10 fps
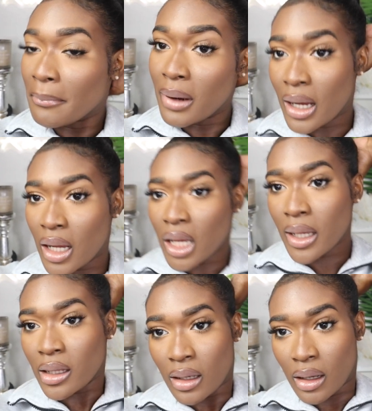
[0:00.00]

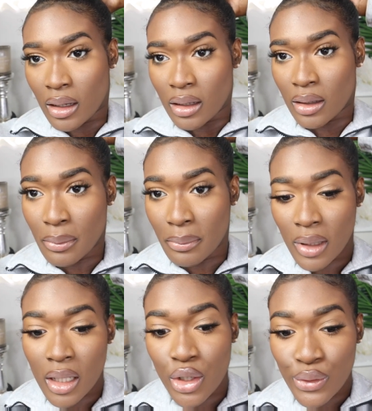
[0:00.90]
my um
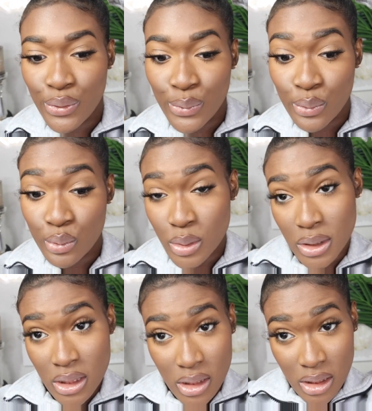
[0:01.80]
nudes
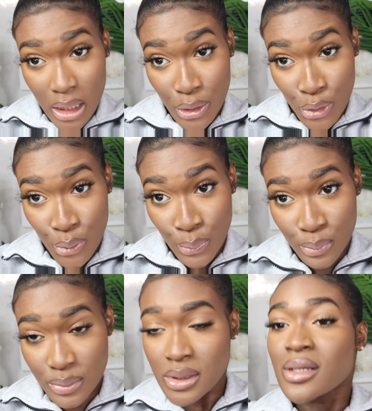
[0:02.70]
send nudes